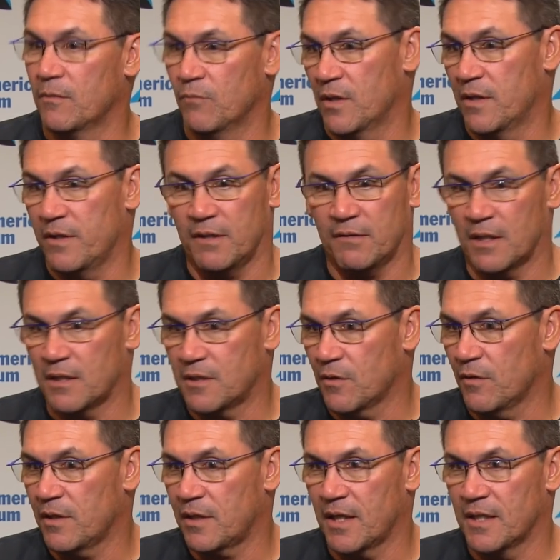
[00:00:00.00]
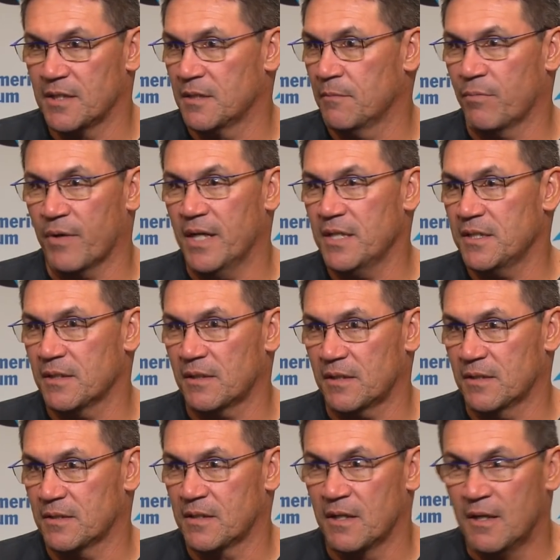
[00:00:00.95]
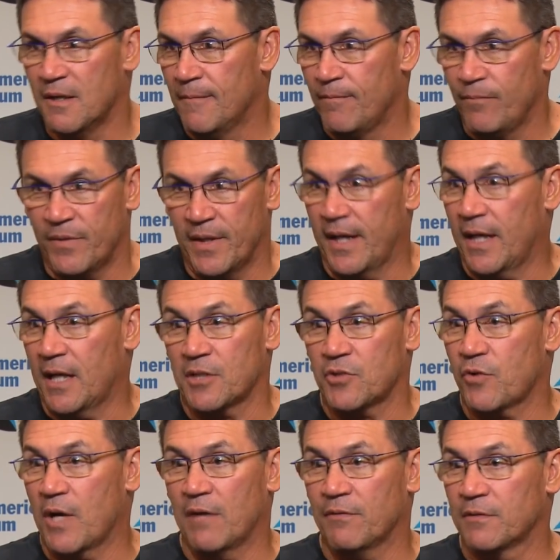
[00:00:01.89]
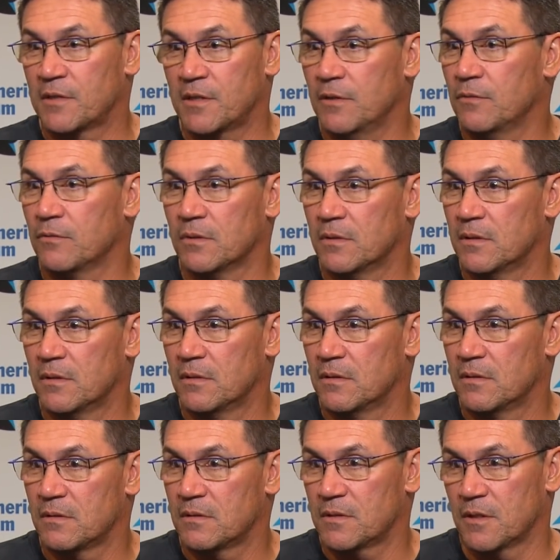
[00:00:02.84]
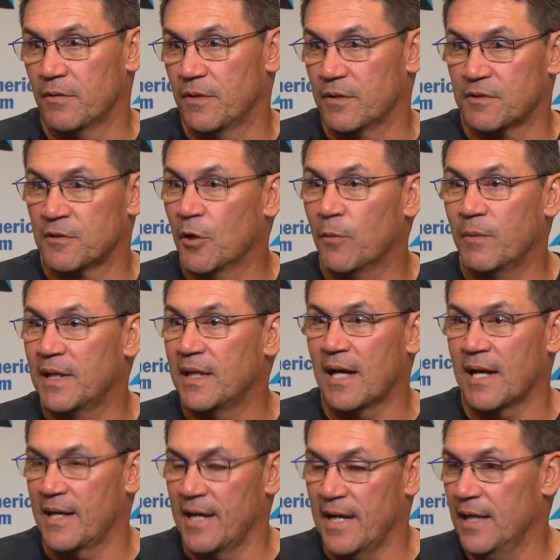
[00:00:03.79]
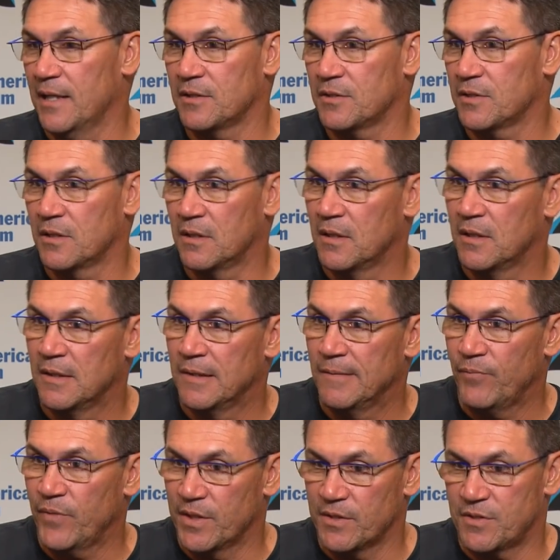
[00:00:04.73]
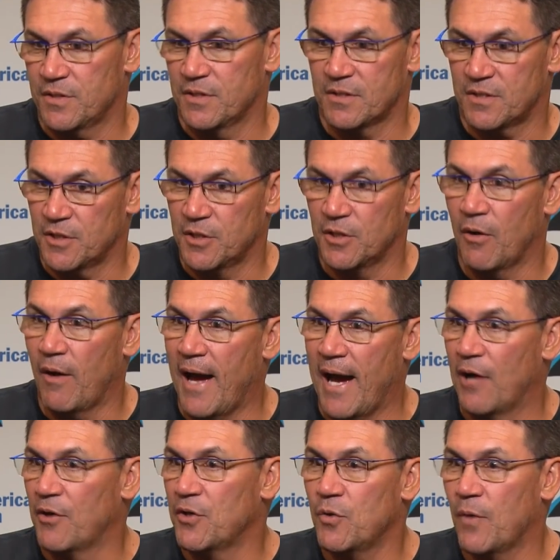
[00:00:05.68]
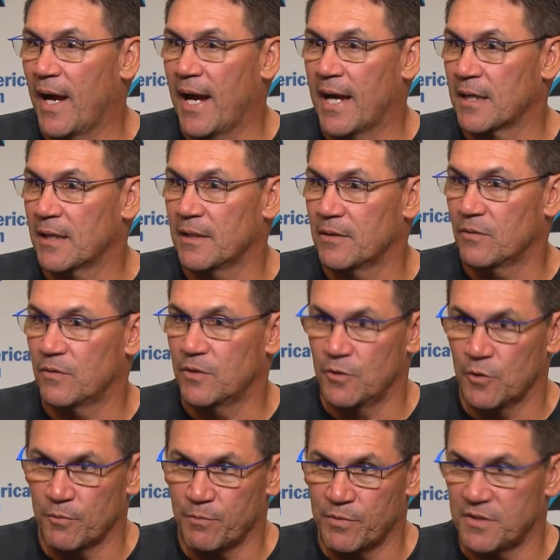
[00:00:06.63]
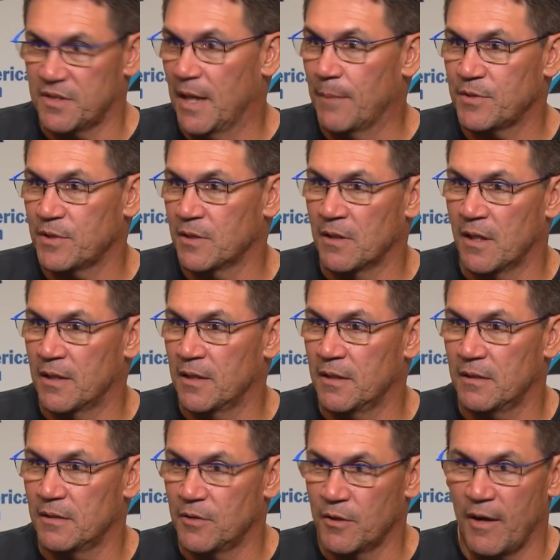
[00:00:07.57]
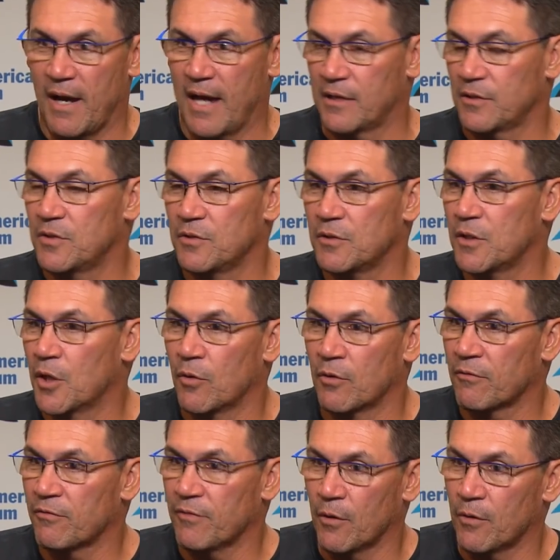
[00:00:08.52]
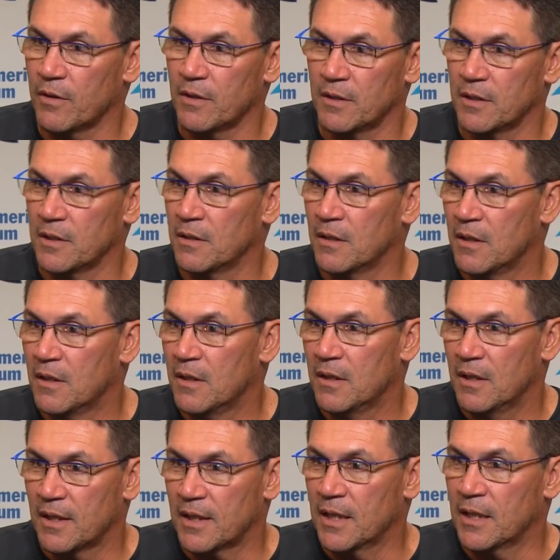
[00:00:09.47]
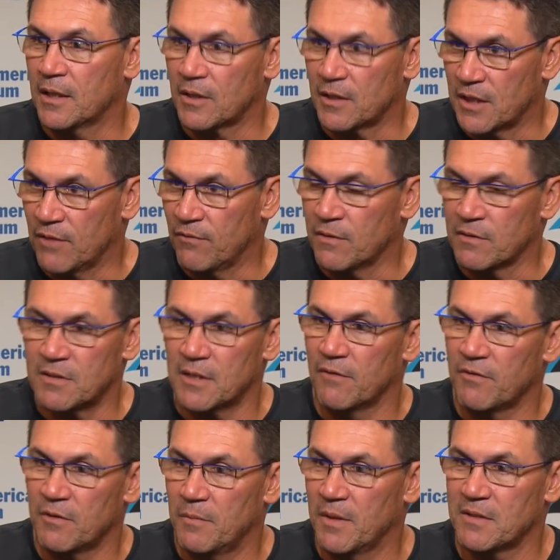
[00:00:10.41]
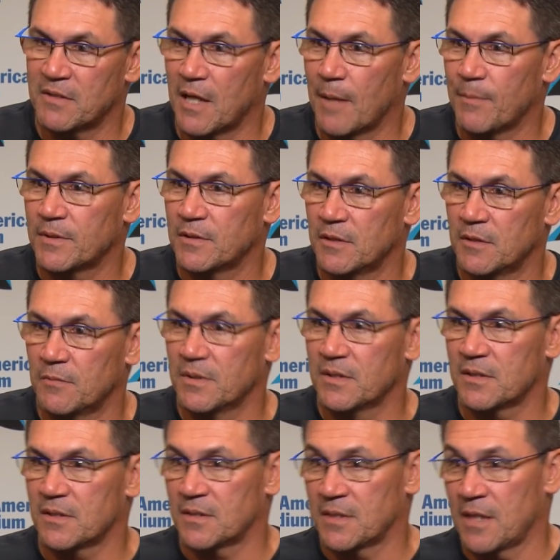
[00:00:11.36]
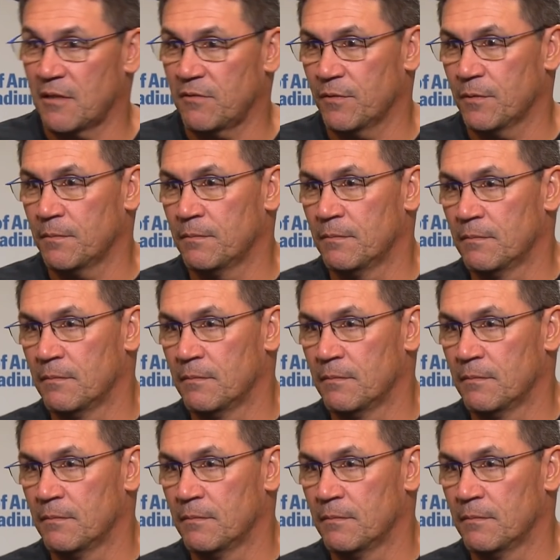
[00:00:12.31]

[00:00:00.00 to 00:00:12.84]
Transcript: And one of the things I told the guys, embrace it, because they got to travel too. So there's nobody got an edge. It's just, you know, how you handle it, your perception on it, your attitude going forward, and then, again, giving yourself the best opportunity to be successful.